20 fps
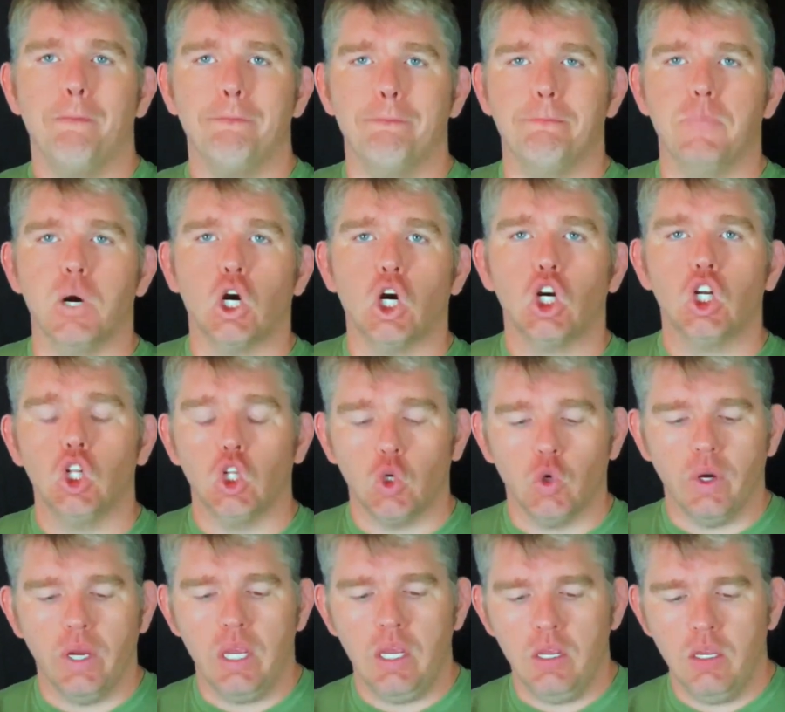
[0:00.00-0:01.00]

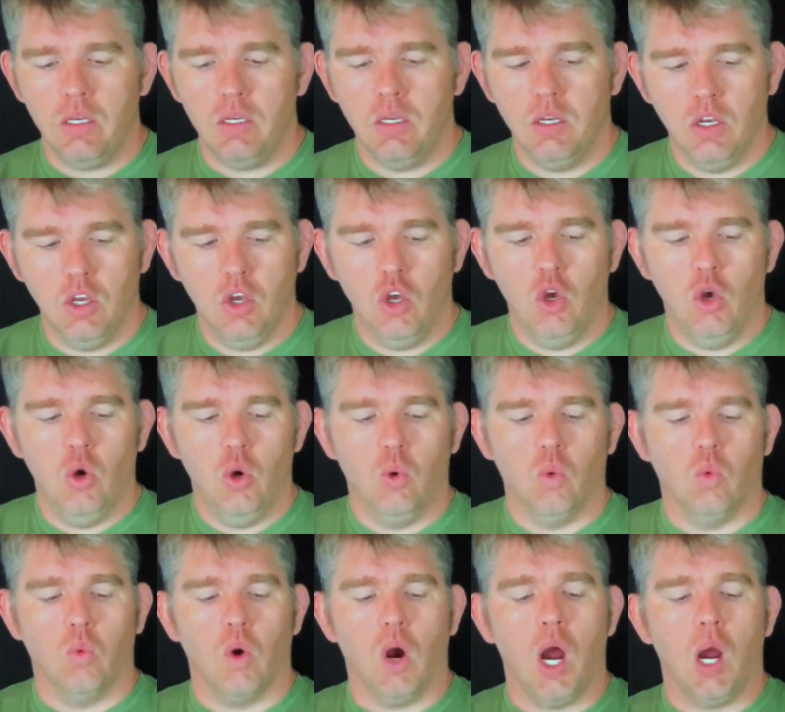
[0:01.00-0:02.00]
burglary,
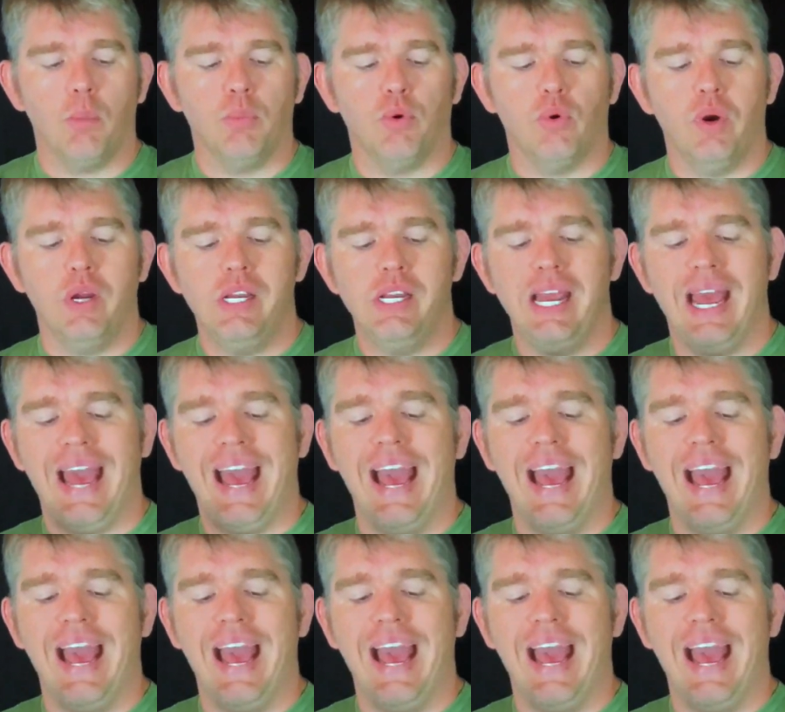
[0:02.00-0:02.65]
robbery,